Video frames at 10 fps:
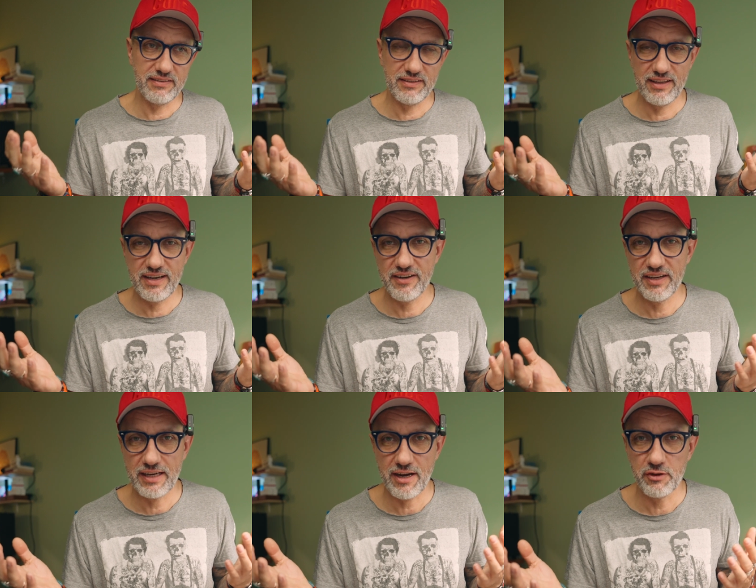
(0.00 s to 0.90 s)

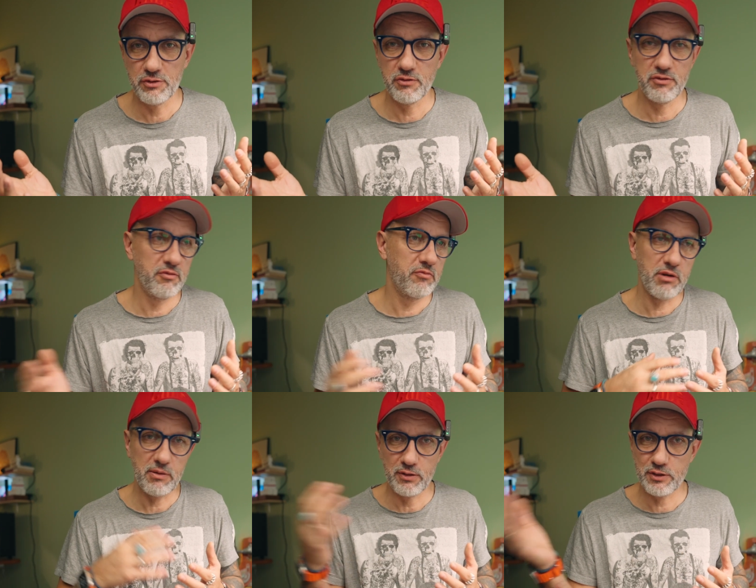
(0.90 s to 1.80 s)
learning how to
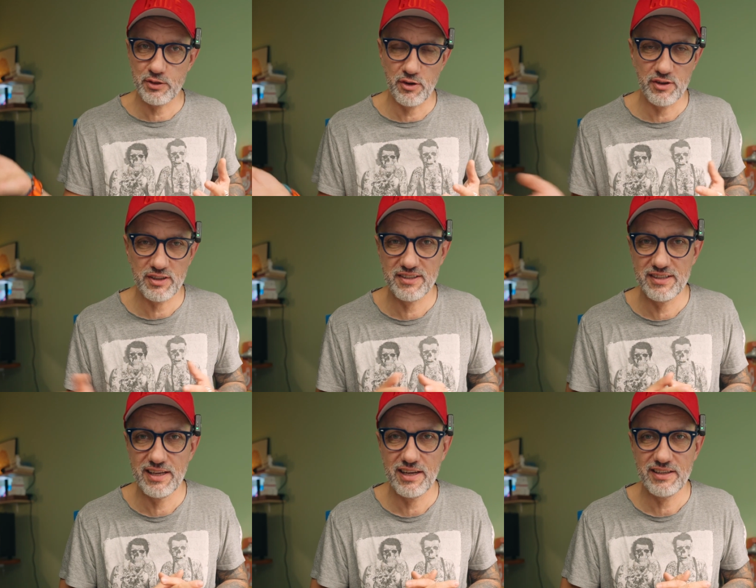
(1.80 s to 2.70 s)
bubble
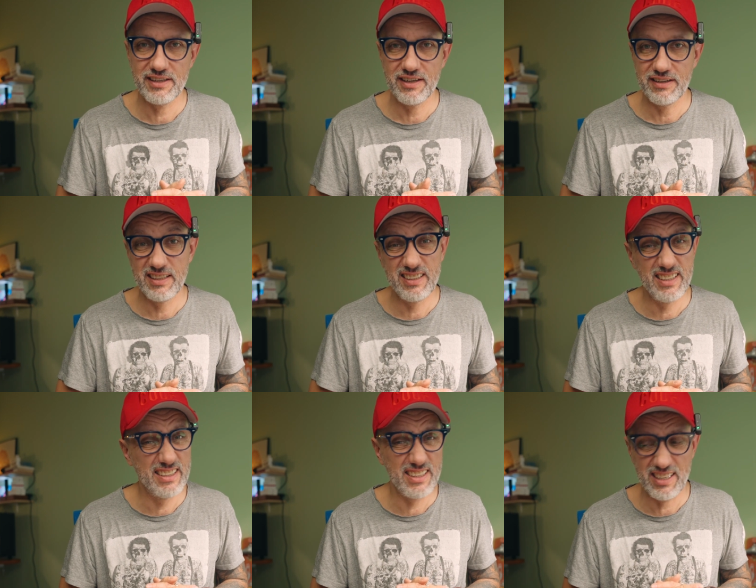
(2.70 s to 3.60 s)
sort data
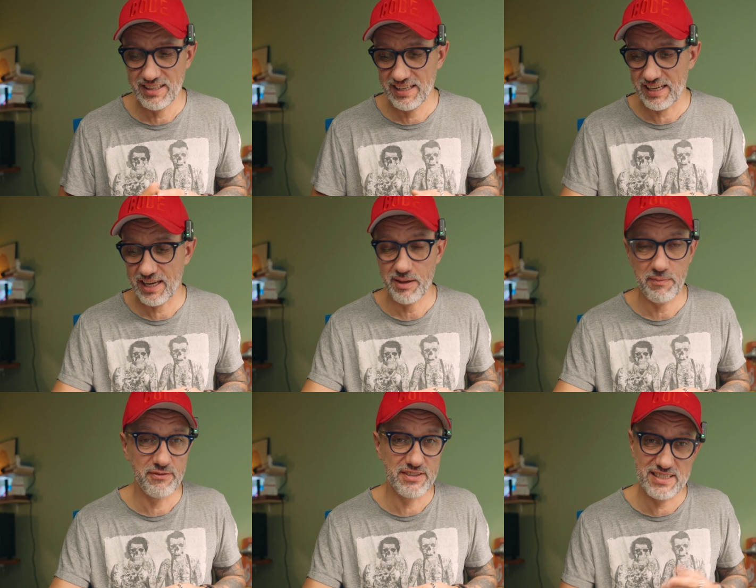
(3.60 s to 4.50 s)
didn't really
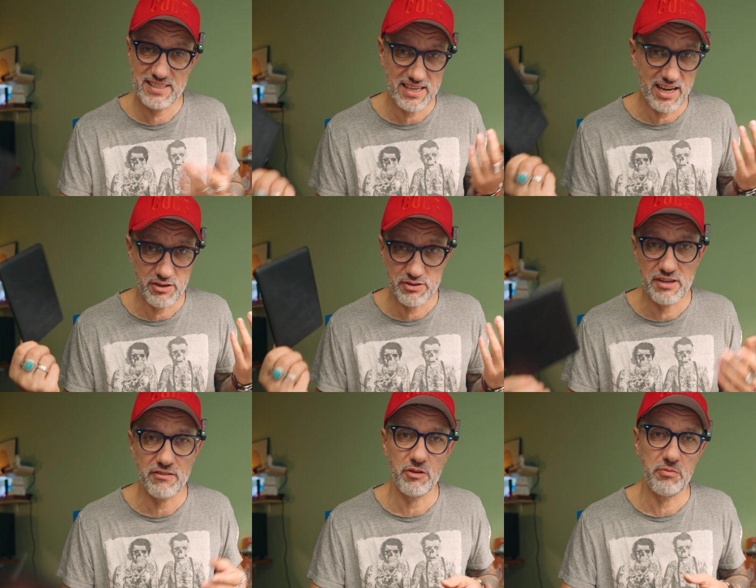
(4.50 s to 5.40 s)
help with iOS
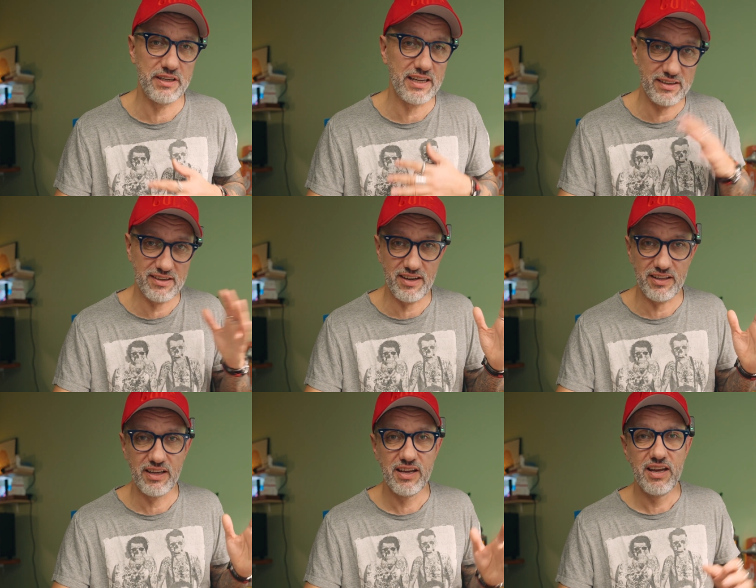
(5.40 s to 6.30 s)
development at
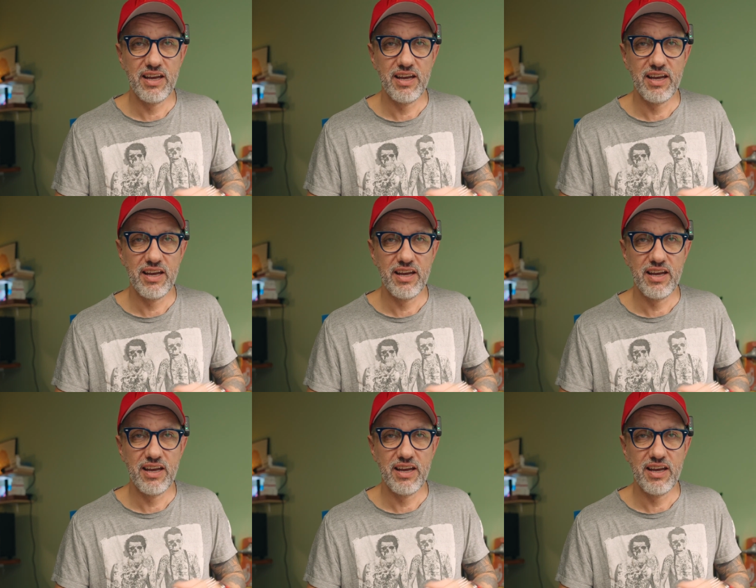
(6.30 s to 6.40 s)
all.